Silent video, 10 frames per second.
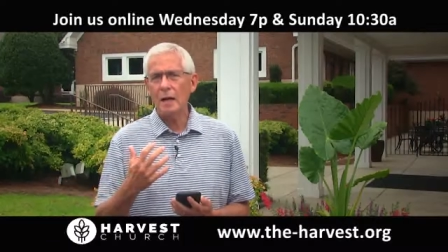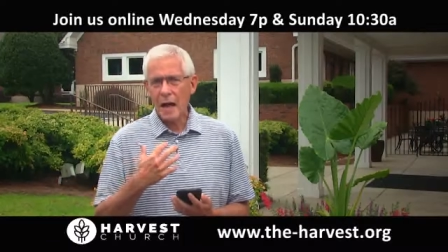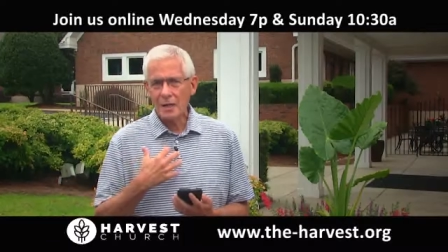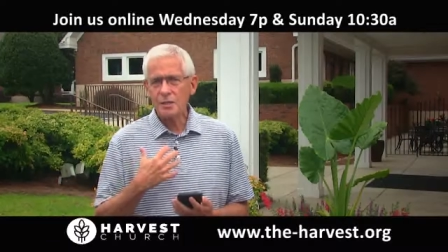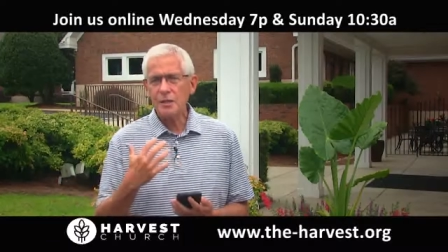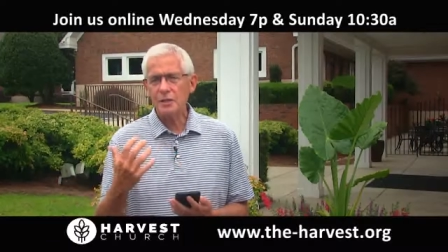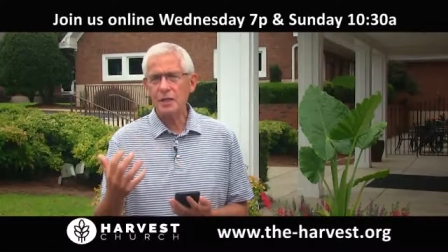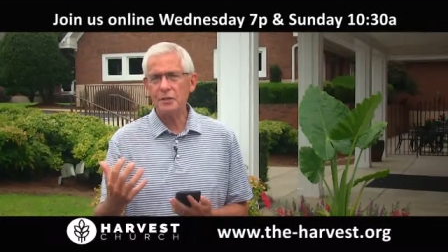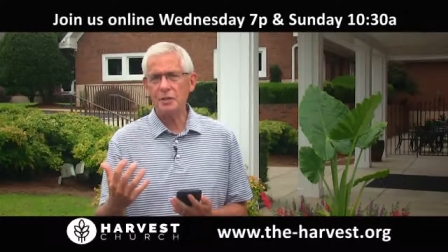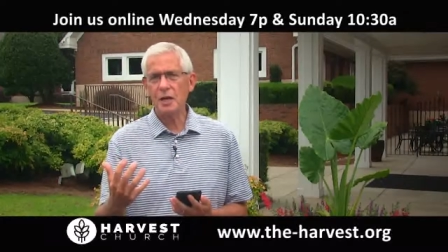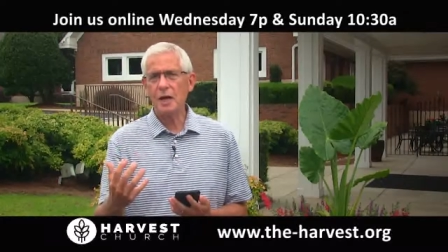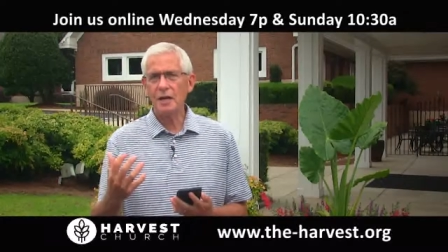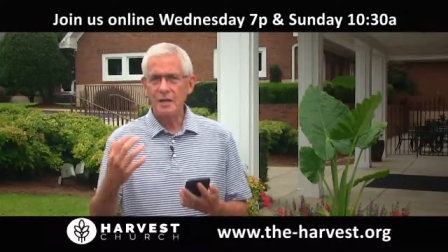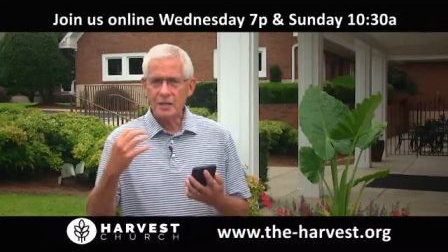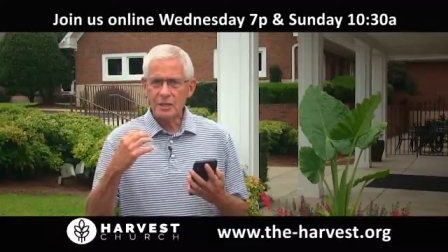I said that to
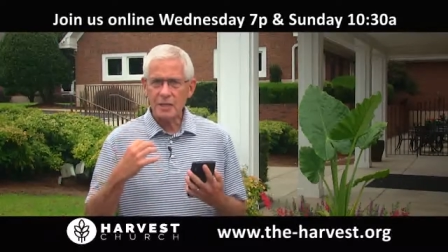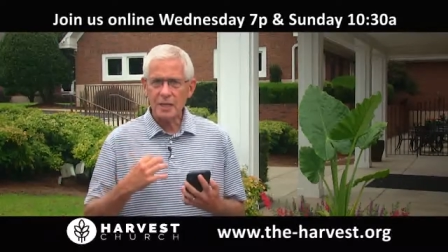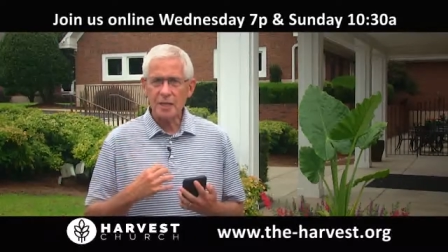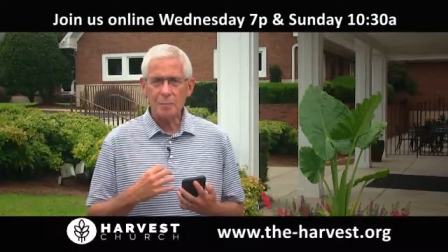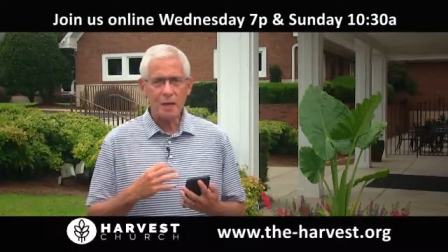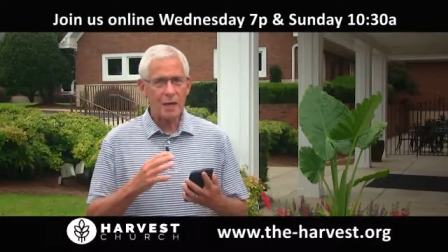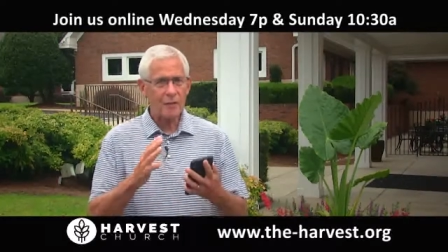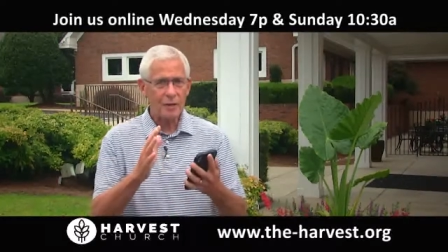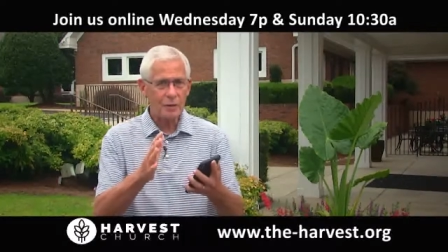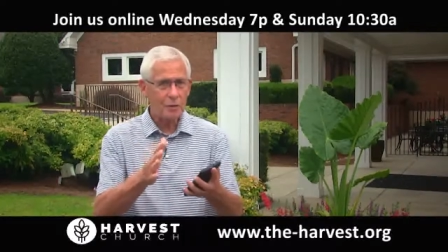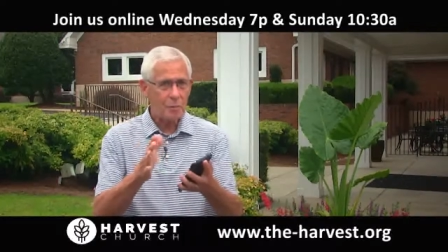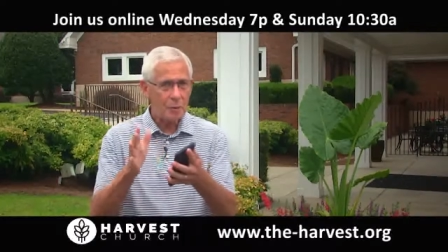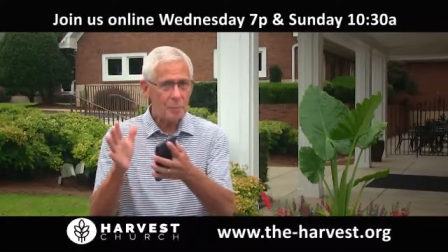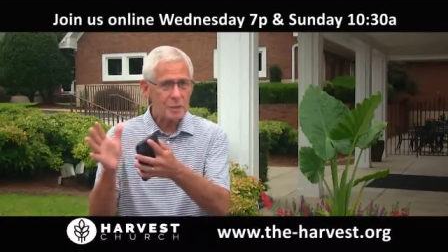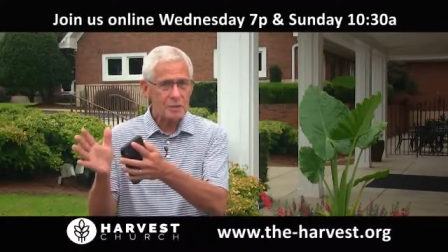God and He's taken my life and I've done
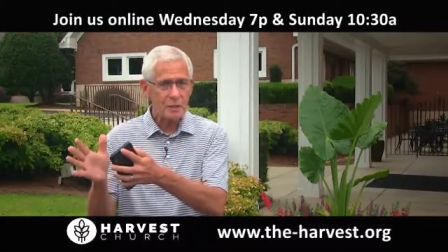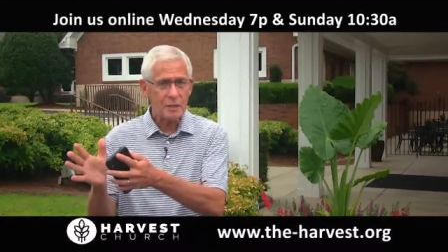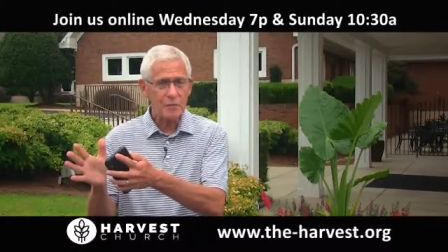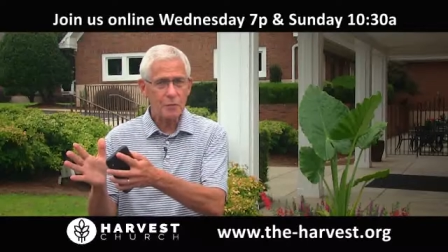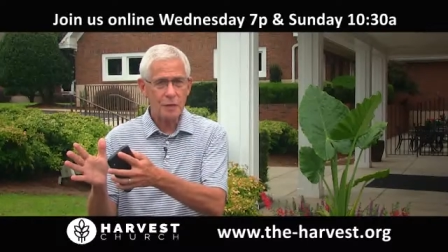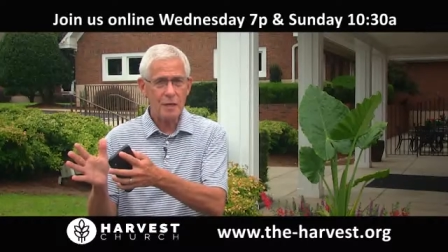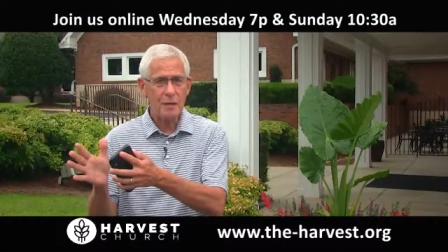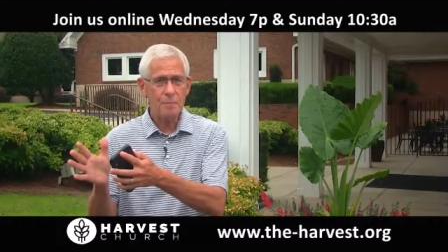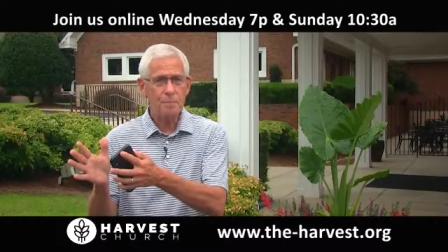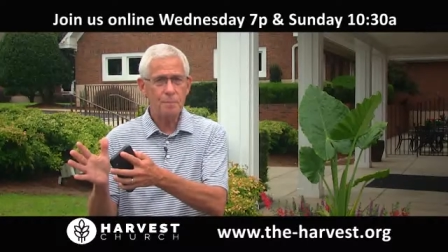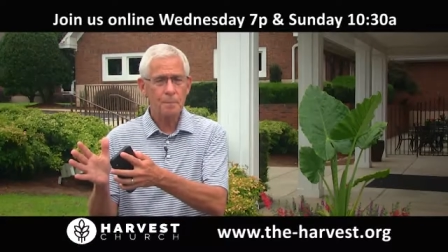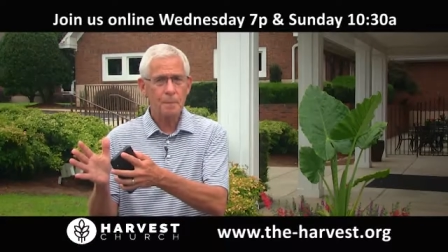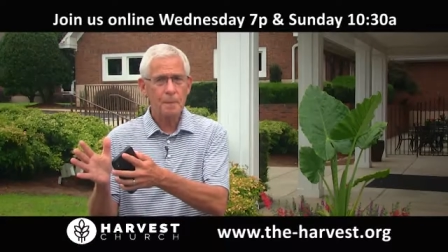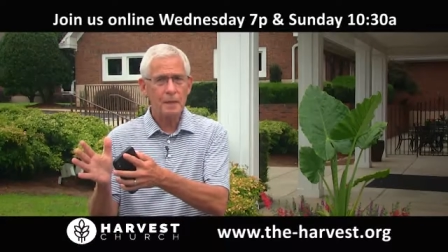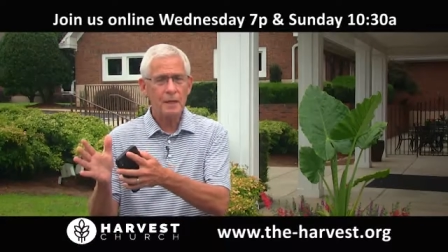my best to live for Him
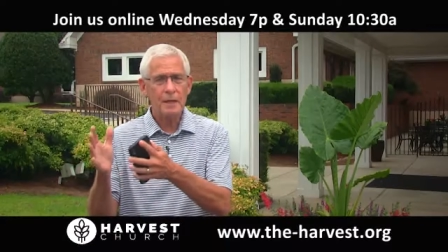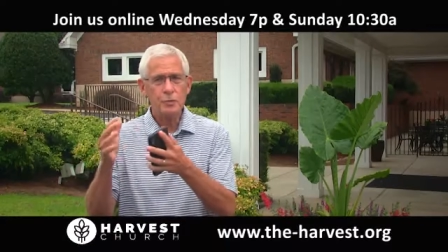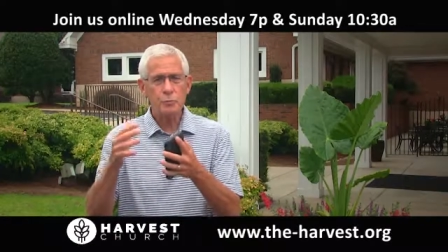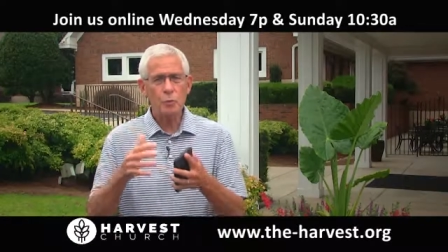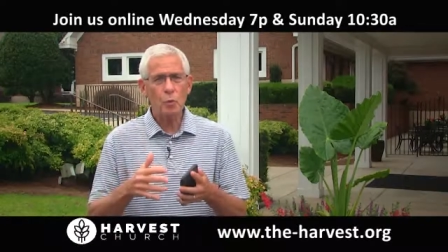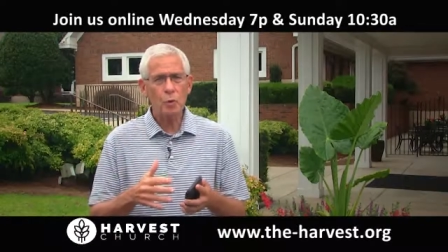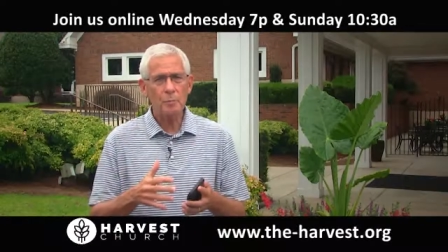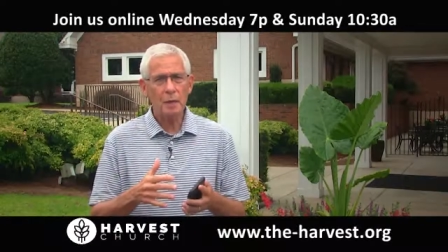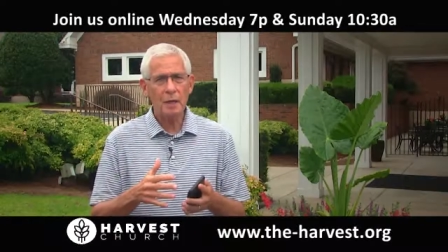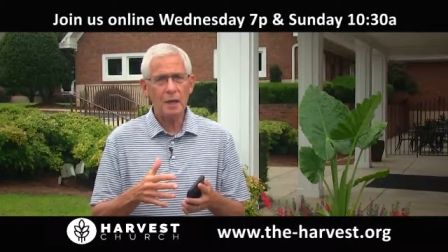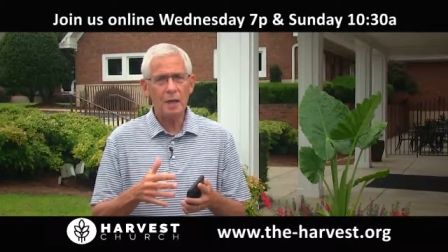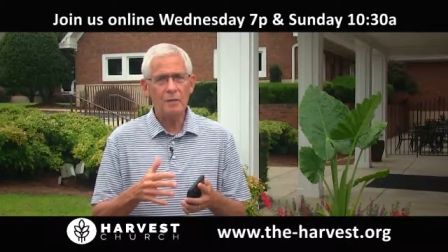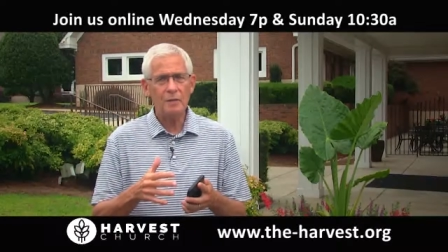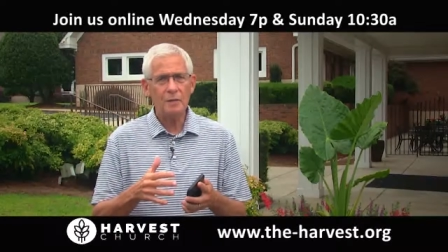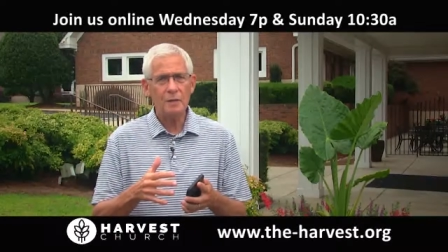and He's rewarded my life.